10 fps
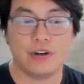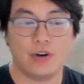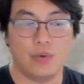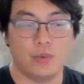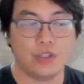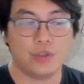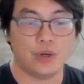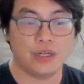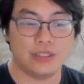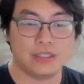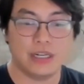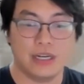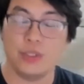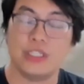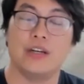out which
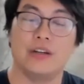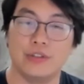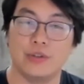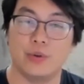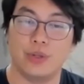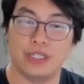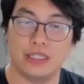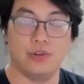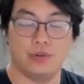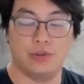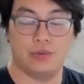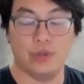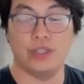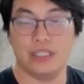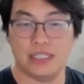hills you're willing
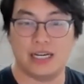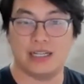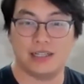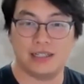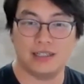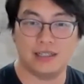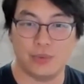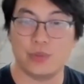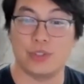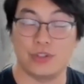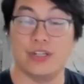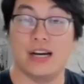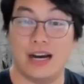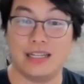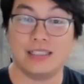to die on or which ones you're
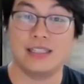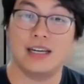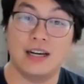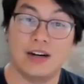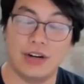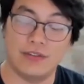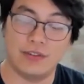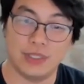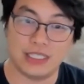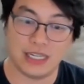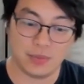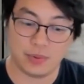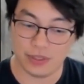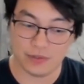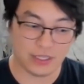not, right? From a
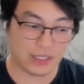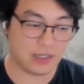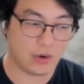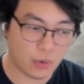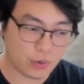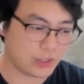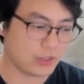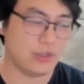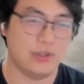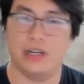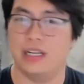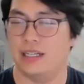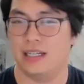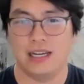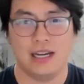standpoint of like culture
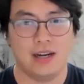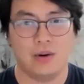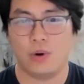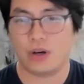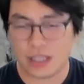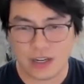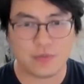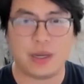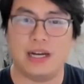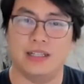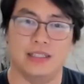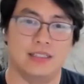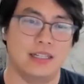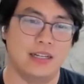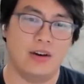and work-life
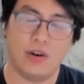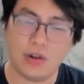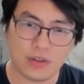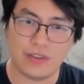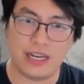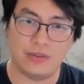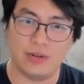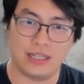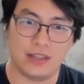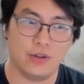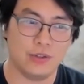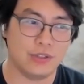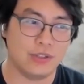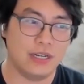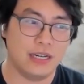balance and all of that. Like those
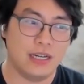are